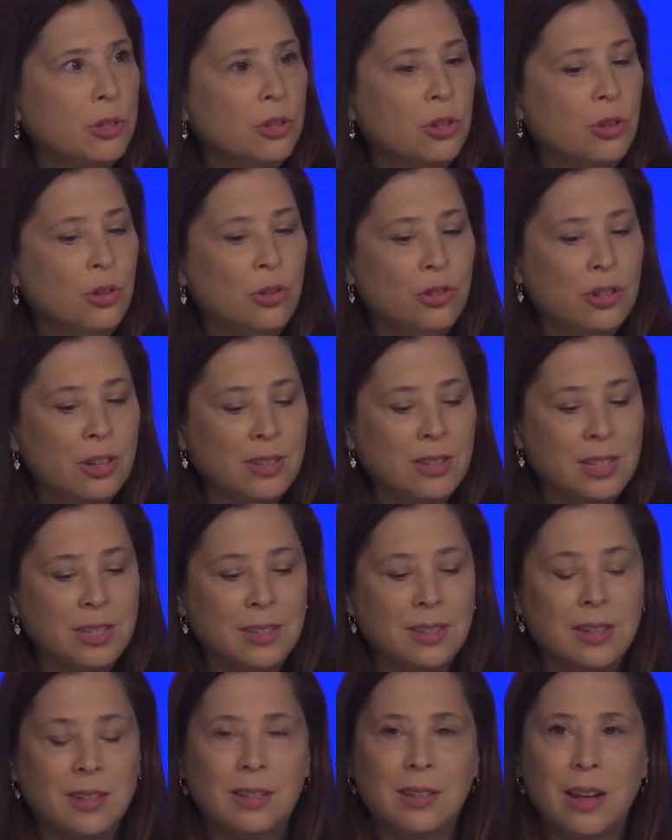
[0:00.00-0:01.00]
2 just as
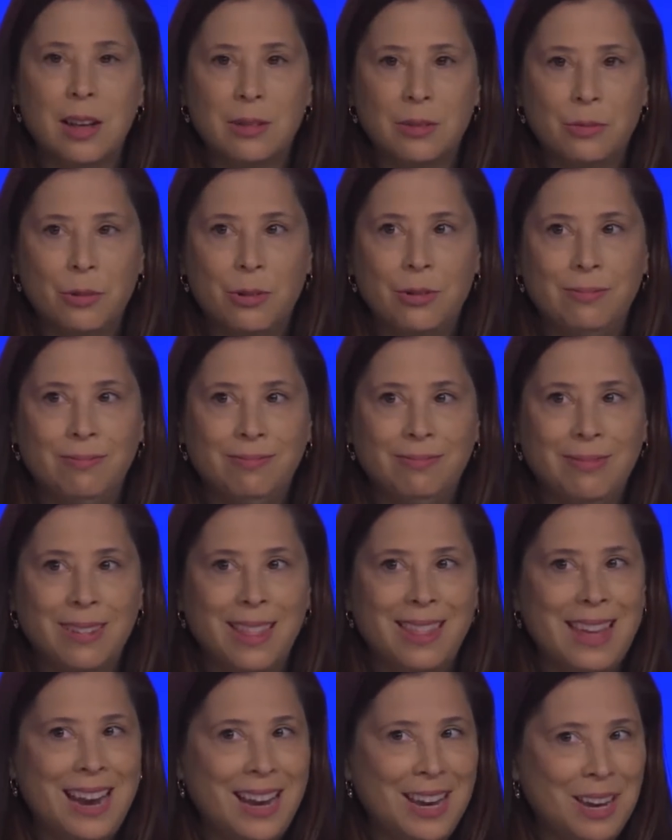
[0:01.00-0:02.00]
successful.
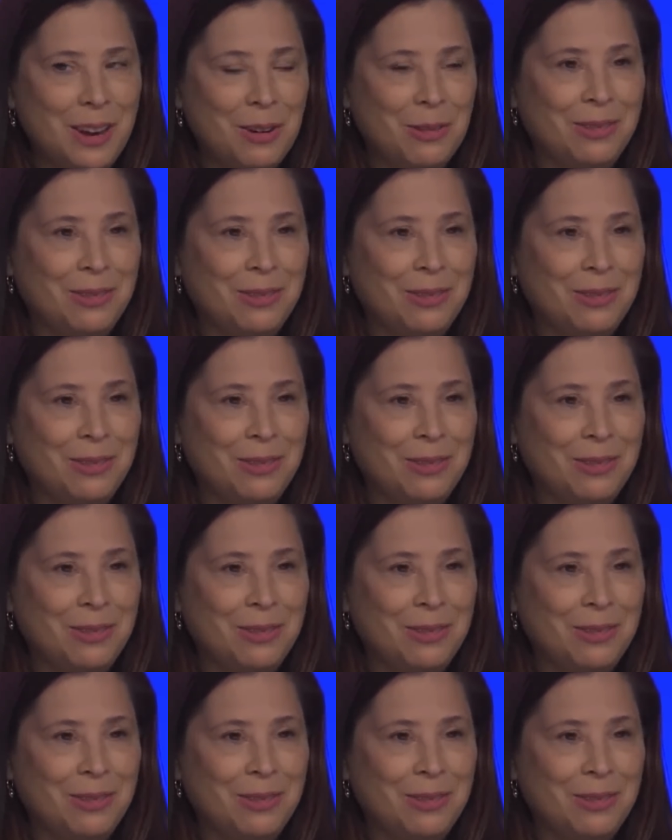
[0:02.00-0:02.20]
Thank you.